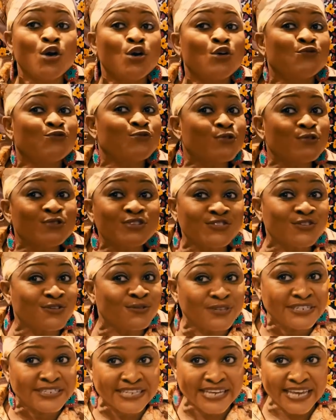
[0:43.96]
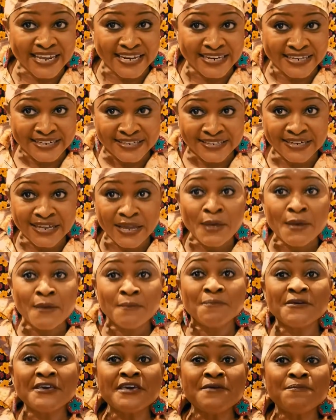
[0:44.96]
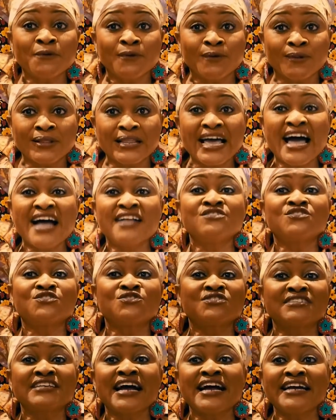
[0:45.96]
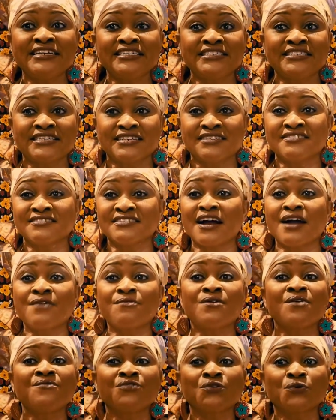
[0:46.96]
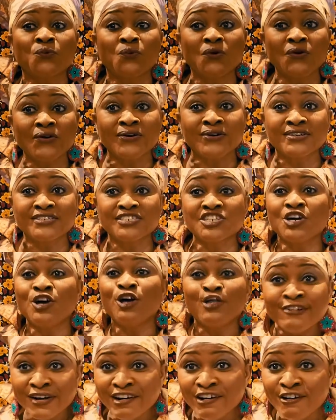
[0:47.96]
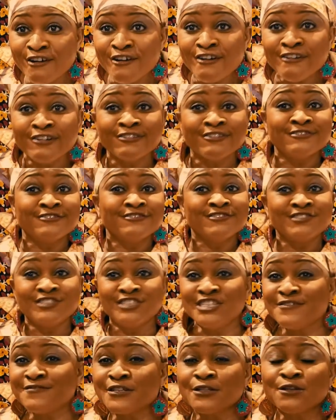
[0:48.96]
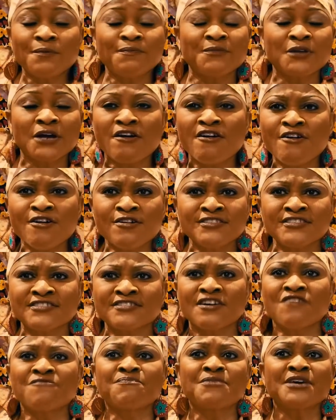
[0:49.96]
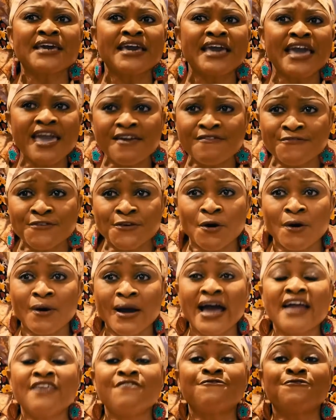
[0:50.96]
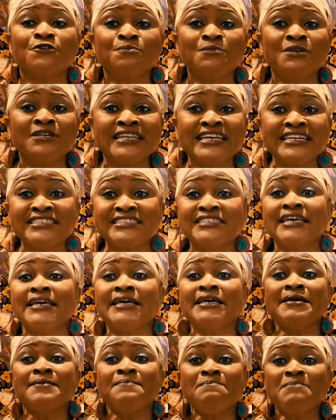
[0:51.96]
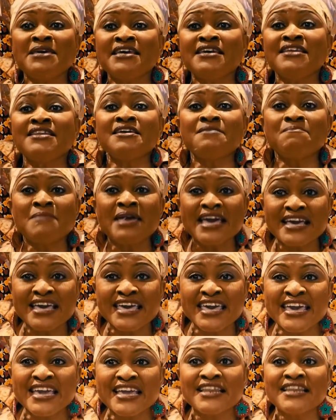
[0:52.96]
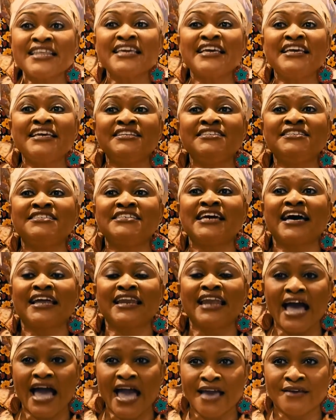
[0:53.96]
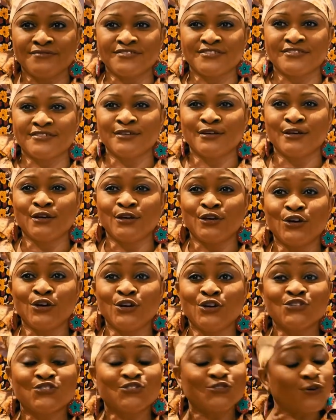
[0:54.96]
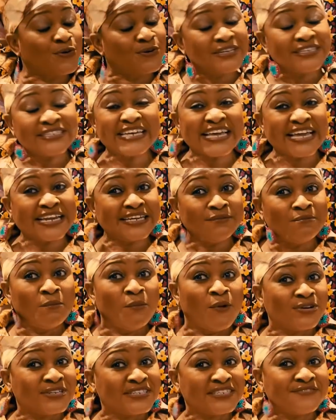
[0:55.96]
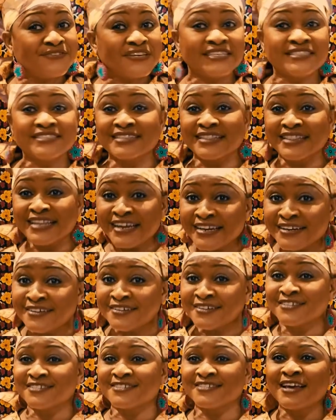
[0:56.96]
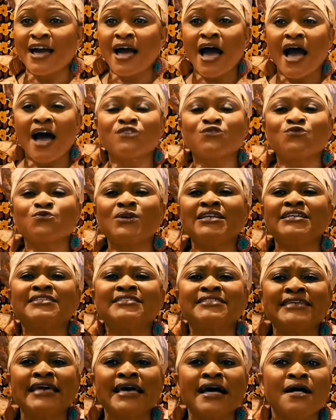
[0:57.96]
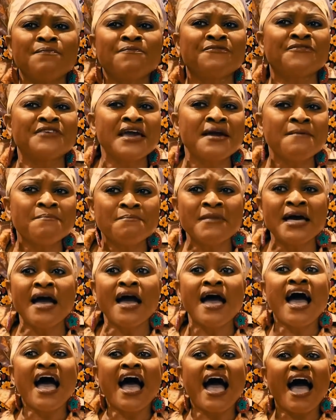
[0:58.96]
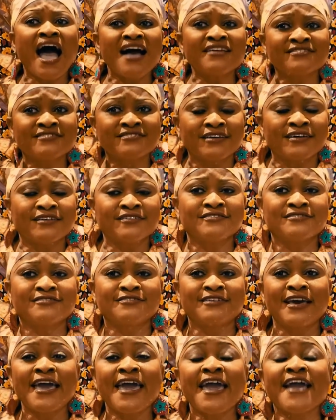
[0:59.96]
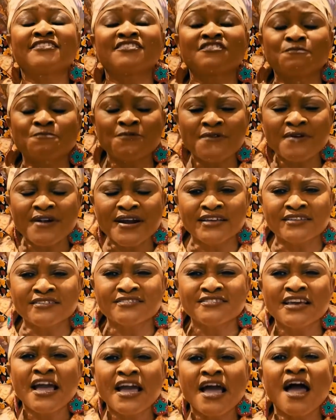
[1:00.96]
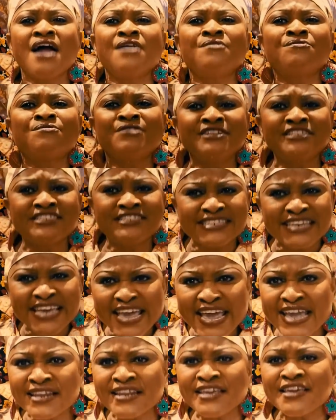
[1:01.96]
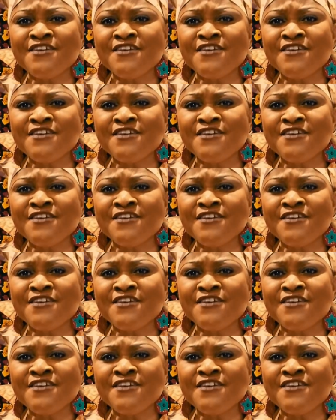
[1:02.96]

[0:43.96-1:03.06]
Through storytelling, people and societies around the world learn, develop the codes of behavior, and formulate meaning-making in their lives. Storytelling motivates learners as well as help them access, express, and retain